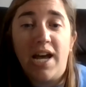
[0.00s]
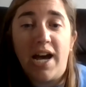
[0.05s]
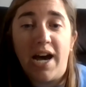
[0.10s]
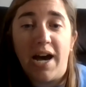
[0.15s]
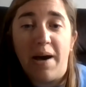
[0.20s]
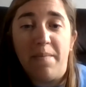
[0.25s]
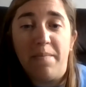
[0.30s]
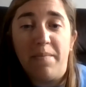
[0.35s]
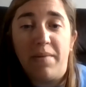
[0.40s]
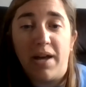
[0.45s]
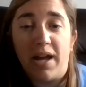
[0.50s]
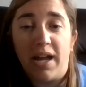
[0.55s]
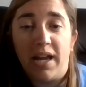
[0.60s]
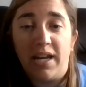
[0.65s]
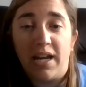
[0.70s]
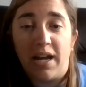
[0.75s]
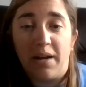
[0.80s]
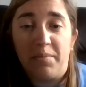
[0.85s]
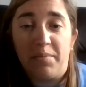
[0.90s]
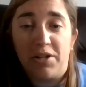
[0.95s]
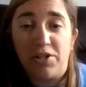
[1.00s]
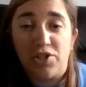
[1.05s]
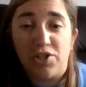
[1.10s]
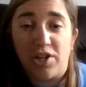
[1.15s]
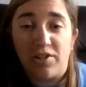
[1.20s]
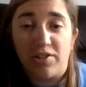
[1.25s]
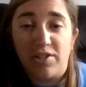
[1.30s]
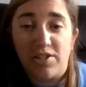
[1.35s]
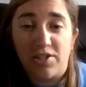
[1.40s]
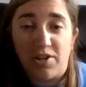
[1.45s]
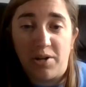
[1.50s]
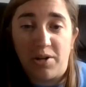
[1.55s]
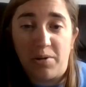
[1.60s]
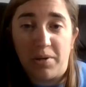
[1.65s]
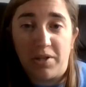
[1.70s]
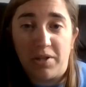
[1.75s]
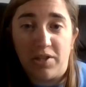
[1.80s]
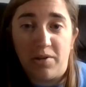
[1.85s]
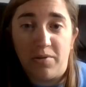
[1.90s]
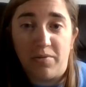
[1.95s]
and I'm going to share the screen
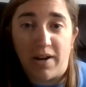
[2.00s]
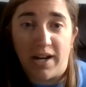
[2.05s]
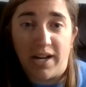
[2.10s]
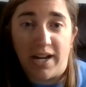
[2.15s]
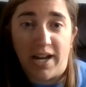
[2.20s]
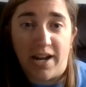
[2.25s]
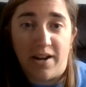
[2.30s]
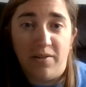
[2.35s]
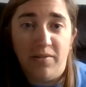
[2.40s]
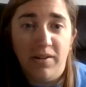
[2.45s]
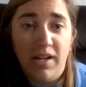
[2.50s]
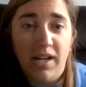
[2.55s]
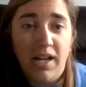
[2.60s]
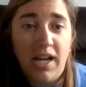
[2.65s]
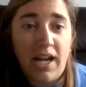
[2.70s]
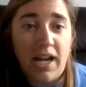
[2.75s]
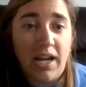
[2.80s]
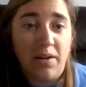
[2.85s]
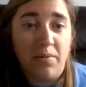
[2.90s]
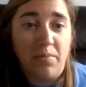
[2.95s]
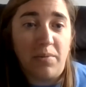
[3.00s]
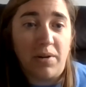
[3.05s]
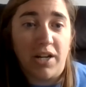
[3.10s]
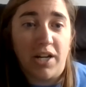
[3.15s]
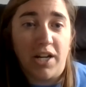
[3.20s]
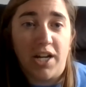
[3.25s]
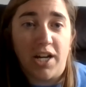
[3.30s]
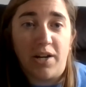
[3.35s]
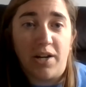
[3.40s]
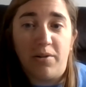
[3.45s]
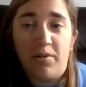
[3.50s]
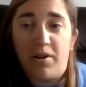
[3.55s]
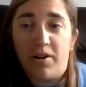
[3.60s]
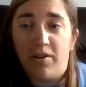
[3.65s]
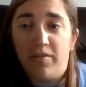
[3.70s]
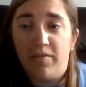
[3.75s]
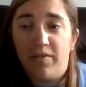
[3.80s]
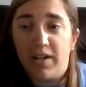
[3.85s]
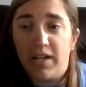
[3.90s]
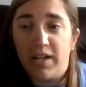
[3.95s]
with you right now, and we're going to go
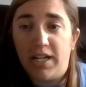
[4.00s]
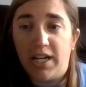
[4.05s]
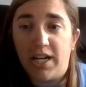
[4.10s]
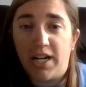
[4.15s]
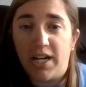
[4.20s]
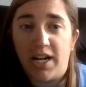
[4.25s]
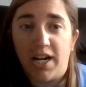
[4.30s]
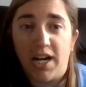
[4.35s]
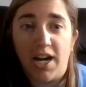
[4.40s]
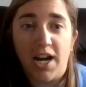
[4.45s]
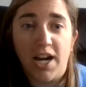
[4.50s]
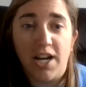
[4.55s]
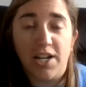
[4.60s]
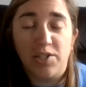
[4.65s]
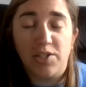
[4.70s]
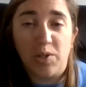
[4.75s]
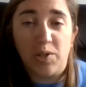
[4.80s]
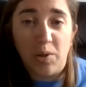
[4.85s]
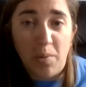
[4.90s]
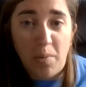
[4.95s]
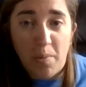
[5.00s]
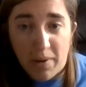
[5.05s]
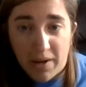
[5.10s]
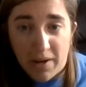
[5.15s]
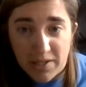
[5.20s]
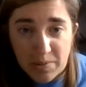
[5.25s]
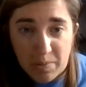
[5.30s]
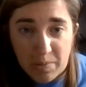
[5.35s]
over here to Plus